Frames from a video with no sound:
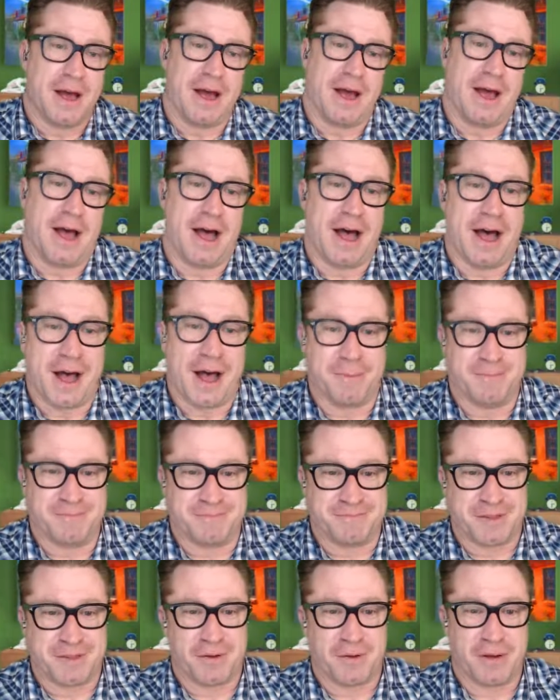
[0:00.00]

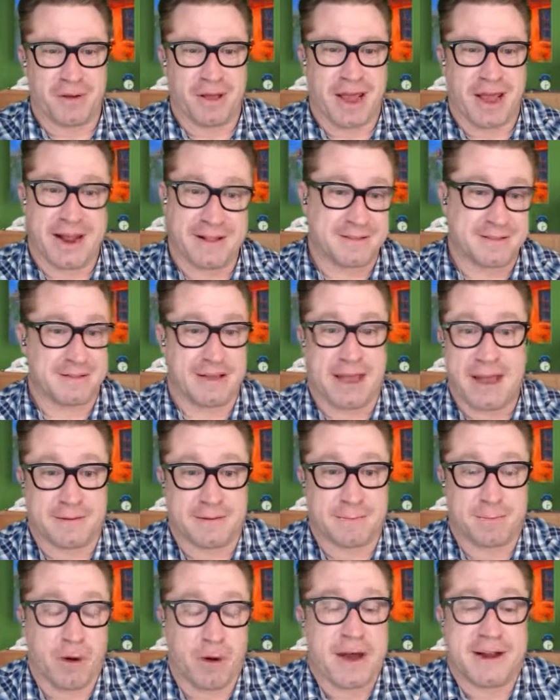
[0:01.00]
It's
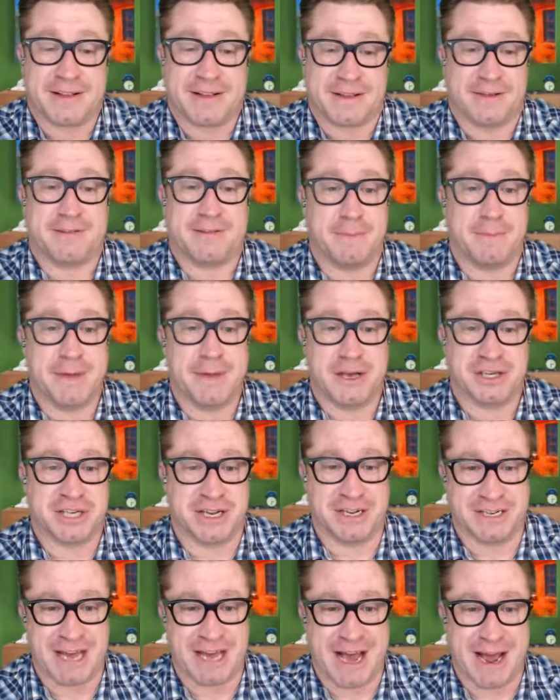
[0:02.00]
product submission
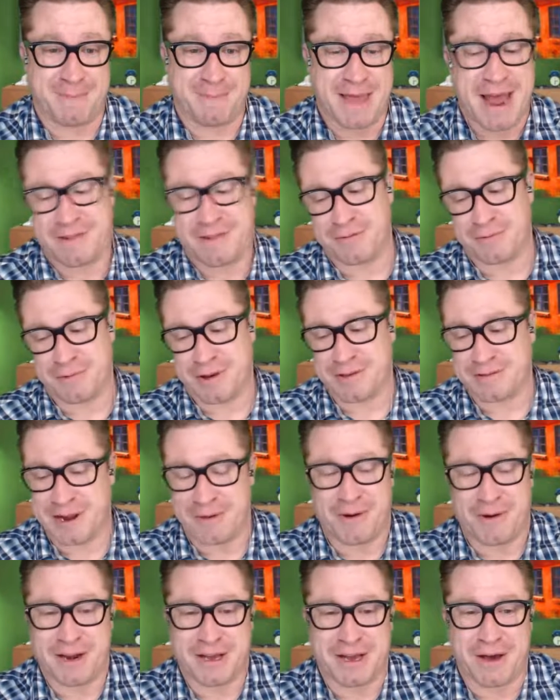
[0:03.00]
time. That's the reason I
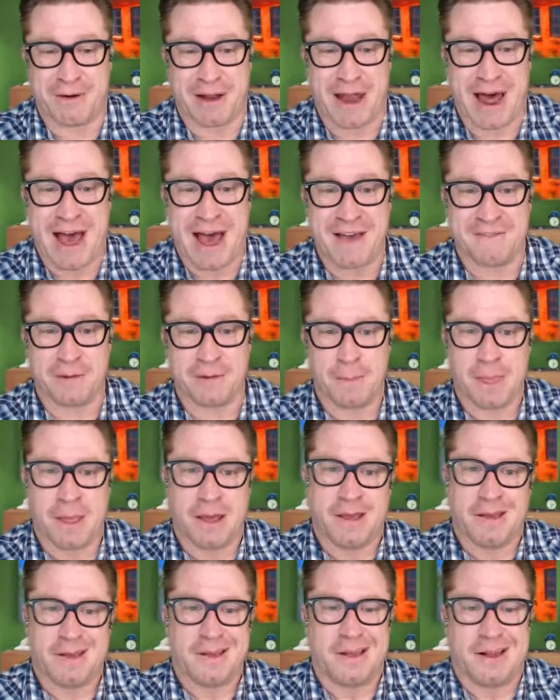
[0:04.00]
wanted to go live.
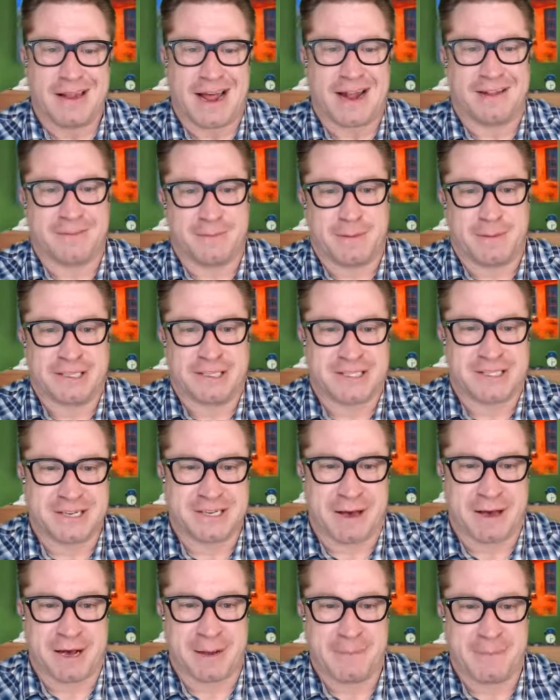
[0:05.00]
Not so much to
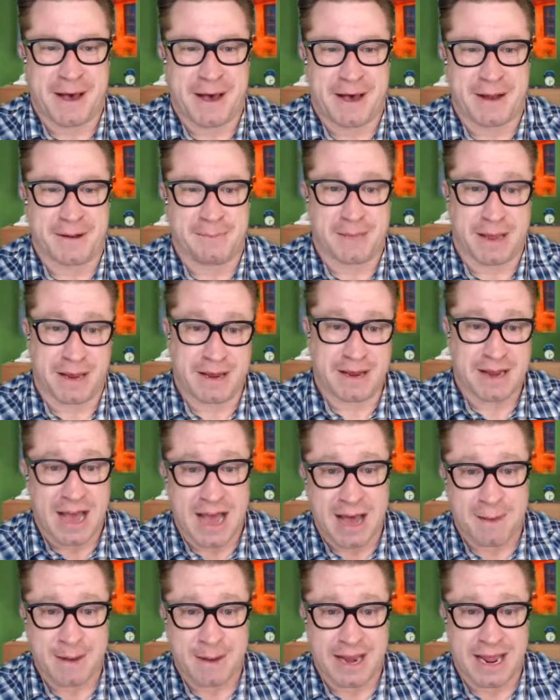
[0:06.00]
talk about being
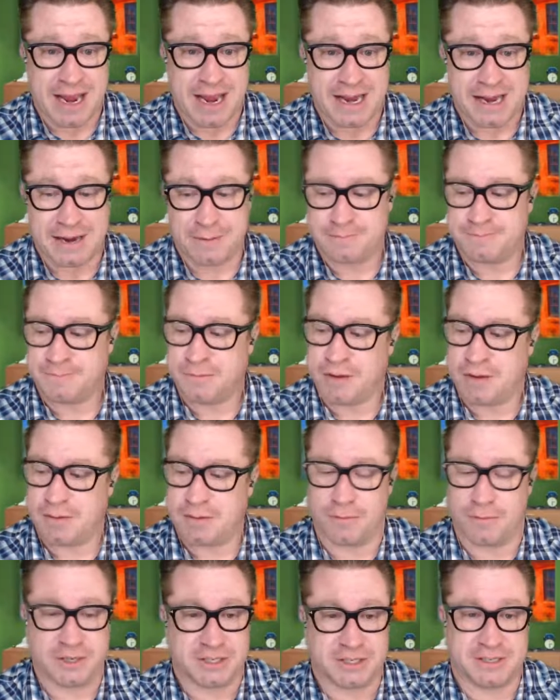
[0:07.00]
nominated,
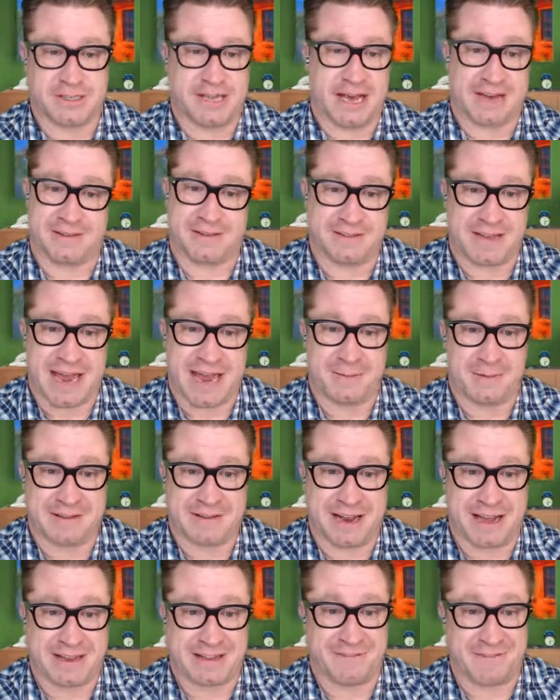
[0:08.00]
which Texas Cannabis
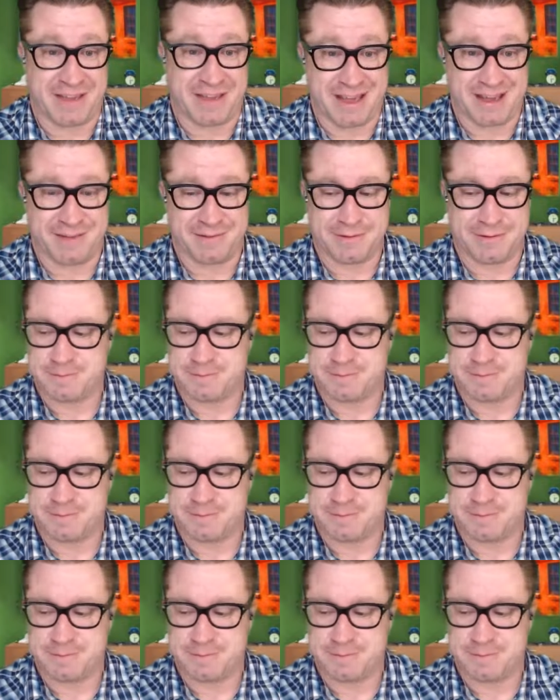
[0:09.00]
Collective is,